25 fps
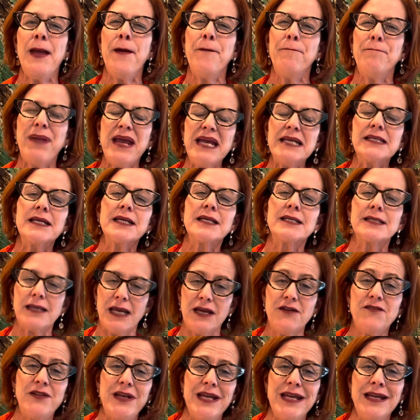basic
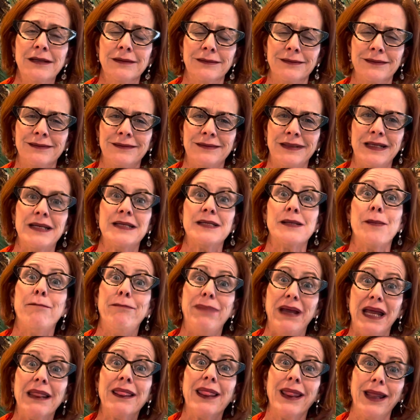safety is a
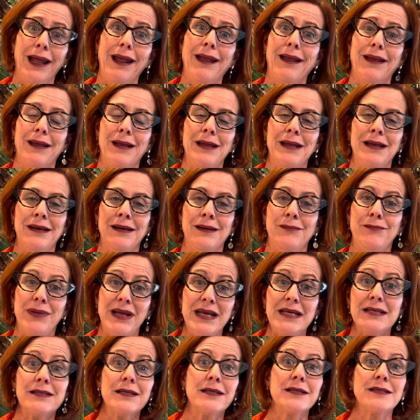big thing.
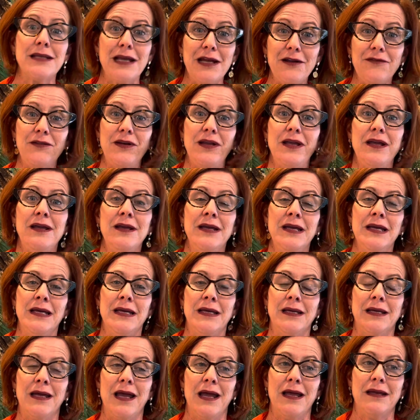Basic safety
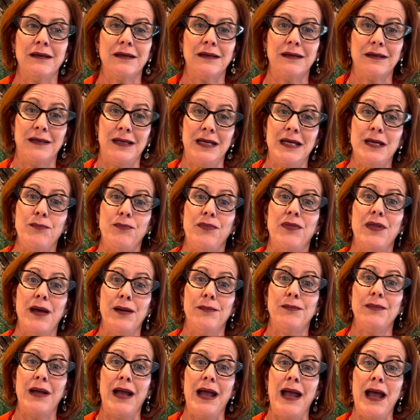can keep
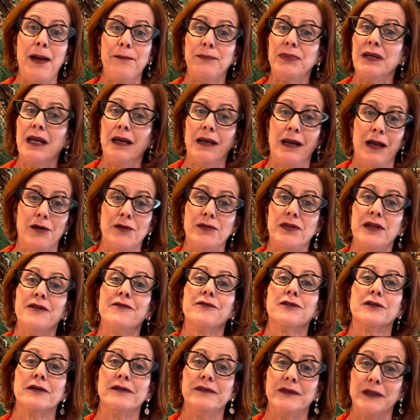them happy and healthy
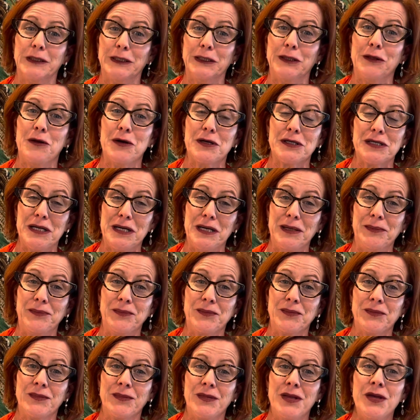for a very long time.
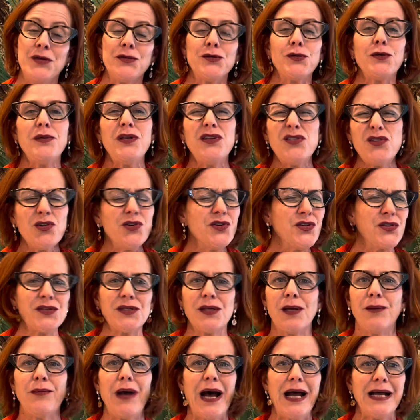So these are just
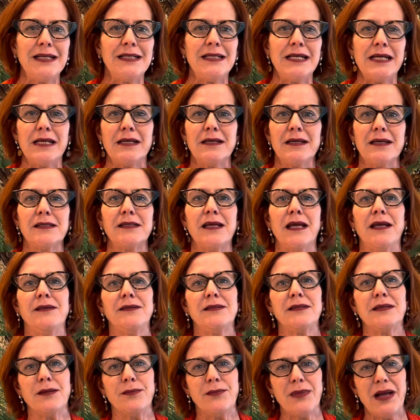some ideas and
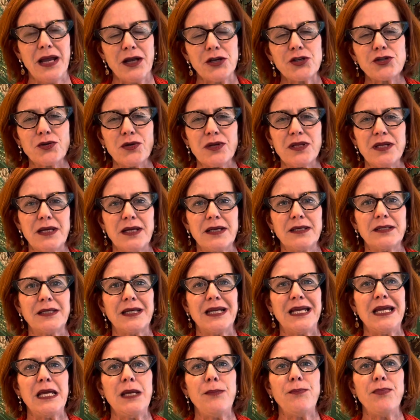some extra things to
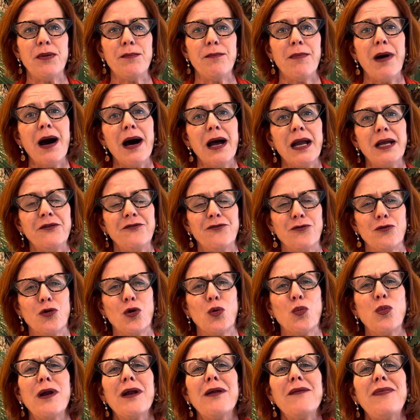keep in mind for
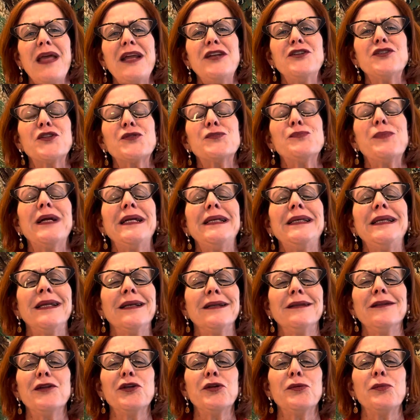where they just might need a
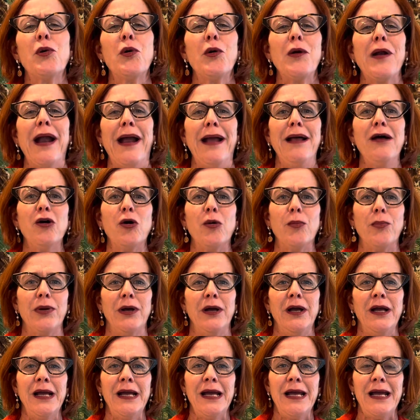little more help.
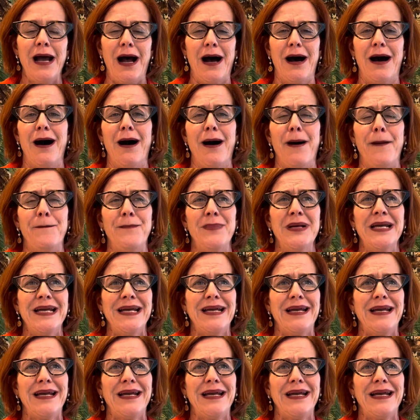Um,